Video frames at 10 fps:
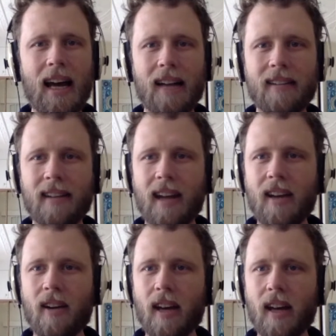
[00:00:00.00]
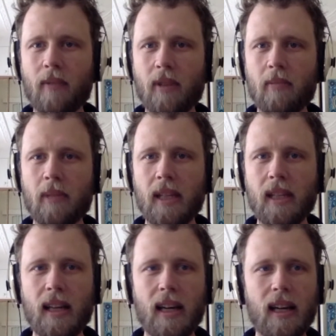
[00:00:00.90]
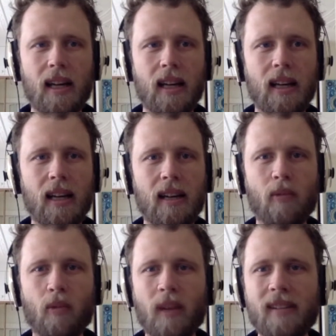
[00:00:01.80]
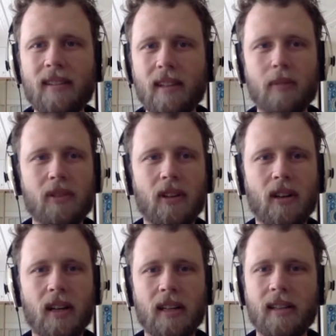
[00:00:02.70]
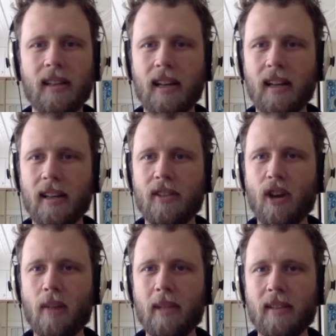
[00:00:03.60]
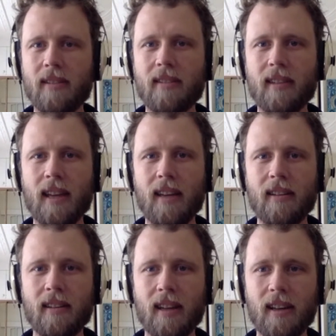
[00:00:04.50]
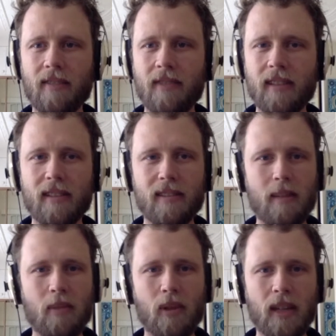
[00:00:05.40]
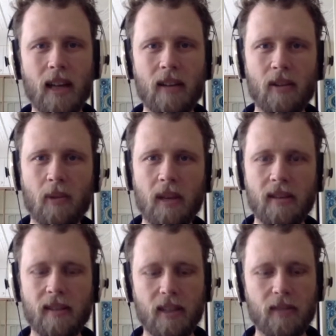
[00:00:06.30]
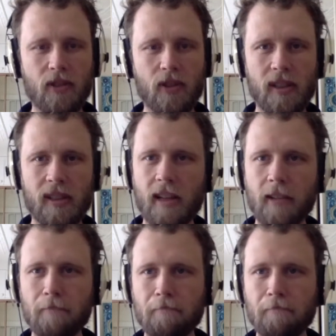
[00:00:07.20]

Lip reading: Today I have with me recently retired Diamonds and Vixens netballer Caitlin Thwaites. Thanks for joining us, Caitlin.